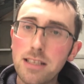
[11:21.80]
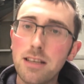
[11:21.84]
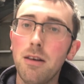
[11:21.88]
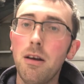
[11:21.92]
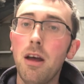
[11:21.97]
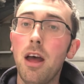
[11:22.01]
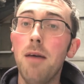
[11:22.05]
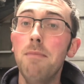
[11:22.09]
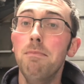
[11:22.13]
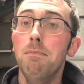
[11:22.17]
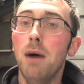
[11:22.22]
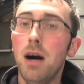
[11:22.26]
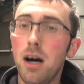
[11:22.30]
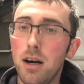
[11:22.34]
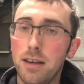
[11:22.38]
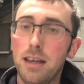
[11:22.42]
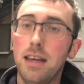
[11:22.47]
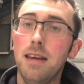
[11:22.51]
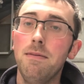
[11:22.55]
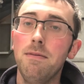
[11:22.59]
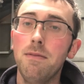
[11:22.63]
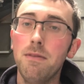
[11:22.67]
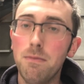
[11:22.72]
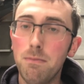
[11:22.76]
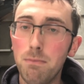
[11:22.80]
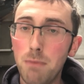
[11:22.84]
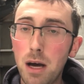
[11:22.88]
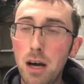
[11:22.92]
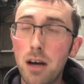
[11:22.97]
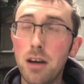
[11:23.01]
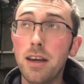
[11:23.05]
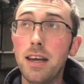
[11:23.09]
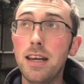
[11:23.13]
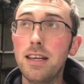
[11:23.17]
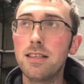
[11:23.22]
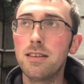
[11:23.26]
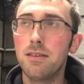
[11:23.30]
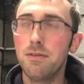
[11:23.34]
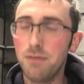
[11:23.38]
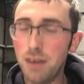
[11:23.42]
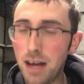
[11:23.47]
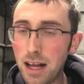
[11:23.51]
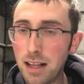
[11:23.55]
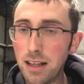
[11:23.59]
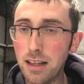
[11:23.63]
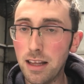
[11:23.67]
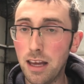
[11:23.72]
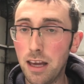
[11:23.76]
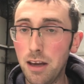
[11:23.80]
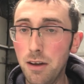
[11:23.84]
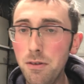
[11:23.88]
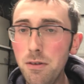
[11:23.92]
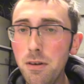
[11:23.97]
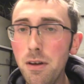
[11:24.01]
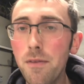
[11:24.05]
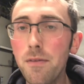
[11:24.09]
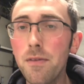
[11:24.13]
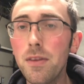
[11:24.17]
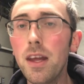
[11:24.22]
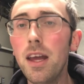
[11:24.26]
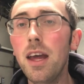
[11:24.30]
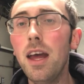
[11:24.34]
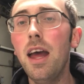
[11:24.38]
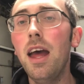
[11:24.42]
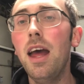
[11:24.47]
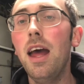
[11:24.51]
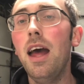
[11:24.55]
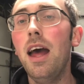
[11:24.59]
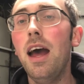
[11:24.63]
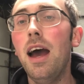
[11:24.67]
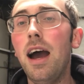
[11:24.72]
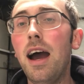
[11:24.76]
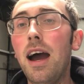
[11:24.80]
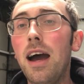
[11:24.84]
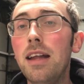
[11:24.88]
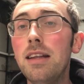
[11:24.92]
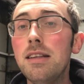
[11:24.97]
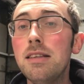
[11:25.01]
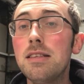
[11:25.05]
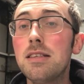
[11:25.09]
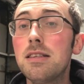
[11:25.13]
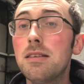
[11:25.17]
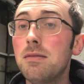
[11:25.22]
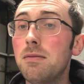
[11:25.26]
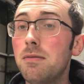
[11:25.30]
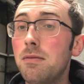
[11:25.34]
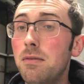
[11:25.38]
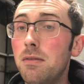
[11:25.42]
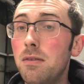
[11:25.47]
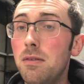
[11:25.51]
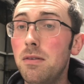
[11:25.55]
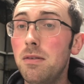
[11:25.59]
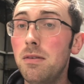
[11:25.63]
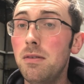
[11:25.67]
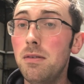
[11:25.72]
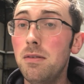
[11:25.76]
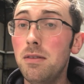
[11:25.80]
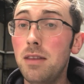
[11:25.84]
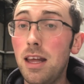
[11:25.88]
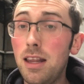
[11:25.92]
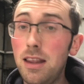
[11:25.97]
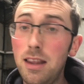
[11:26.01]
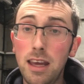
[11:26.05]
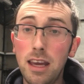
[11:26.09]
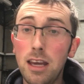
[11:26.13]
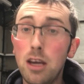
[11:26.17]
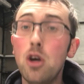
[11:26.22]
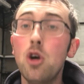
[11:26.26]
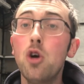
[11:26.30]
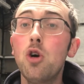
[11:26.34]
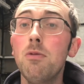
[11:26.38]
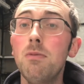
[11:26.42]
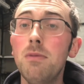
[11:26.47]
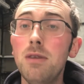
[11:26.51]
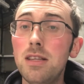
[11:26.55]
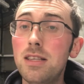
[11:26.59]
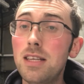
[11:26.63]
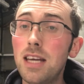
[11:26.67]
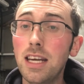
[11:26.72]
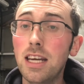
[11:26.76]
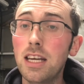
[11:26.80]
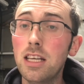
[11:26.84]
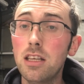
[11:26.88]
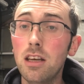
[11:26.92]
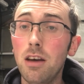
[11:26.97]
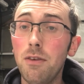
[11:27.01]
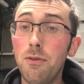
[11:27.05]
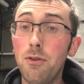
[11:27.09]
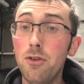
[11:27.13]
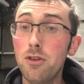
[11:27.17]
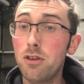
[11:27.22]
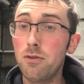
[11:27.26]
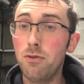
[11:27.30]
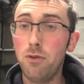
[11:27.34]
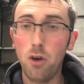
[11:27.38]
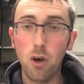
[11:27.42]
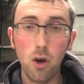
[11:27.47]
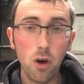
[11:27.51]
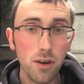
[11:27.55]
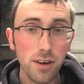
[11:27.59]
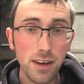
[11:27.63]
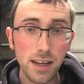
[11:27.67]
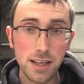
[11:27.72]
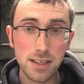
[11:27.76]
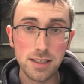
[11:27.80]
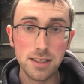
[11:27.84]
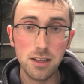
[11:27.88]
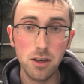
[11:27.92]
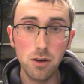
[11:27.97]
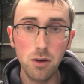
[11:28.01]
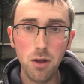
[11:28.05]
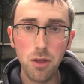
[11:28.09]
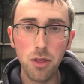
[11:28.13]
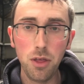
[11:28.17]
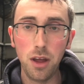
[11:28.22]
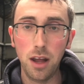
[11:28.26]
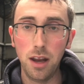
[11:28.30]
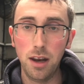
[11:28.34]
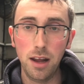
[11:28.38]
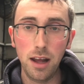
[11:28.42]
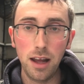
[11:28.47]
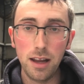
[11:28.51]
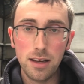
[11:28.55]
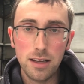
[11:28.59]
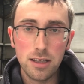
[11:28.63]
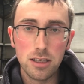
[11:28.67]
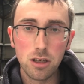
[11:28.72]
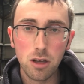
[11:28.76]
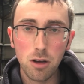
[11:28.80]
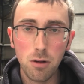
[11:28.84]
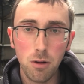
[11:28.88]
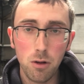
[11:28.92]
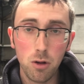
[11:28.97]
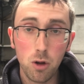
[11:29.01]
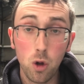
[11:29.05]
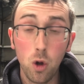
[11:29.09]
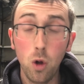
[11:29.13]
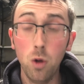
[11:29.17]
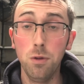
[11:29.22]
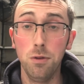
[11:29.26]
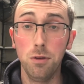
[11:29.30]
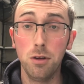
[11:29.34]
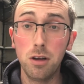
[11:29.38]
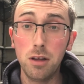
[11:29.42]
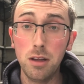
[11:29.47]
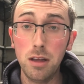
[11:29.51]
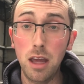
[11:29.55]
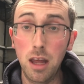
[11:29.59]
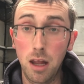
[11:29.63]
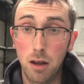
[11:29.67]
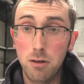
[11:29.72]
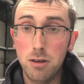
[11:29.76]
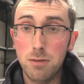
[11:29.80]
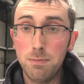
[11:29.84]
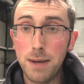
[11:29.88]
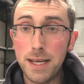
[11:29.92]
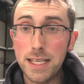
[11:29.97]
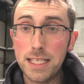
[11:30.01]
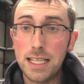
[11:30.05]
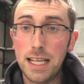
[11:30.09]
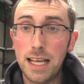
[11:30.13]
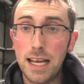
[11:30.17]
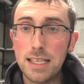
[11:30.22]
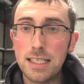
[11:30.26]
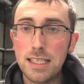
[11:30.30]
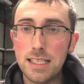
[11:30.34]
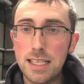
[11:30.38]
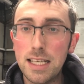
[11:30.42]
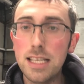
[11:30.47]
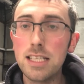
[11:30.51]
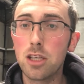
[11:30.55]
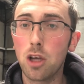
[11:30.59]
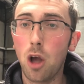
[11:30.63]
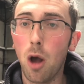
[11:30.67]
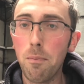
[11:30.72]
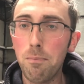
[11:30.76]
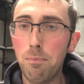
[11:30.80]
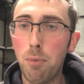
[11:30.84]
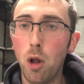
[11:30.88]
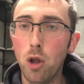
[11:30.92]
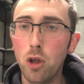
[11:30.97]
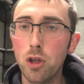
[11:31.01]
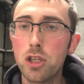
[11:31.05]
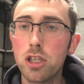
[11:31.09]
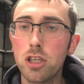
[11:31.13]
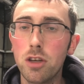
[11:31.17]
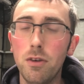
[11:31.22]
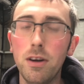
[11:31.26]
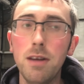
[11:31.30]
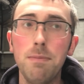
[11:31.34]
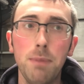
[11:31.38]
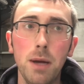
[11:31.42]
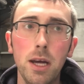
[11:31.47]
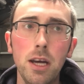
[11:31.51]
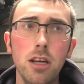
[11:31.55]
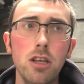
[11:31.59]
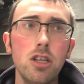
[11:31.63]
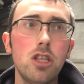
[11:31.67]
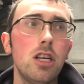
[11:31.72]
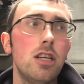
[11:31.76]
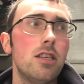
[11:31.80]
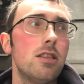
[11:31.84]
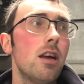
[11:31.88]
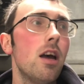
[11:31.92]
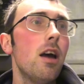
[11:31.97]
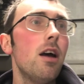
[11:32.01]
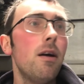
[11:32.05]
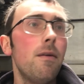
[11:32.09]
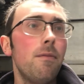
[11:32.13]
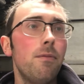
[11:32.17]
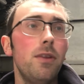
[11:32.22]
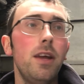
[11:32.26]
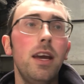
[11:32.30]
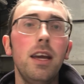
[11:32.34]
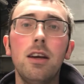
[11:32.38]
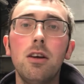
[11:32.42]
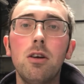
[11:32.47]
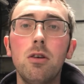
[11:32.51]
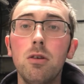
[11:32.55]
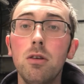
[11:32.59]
at market value, and then they can come and take it off us for next to nothing. And it's called, it's basically as it is, compulsory purchase. We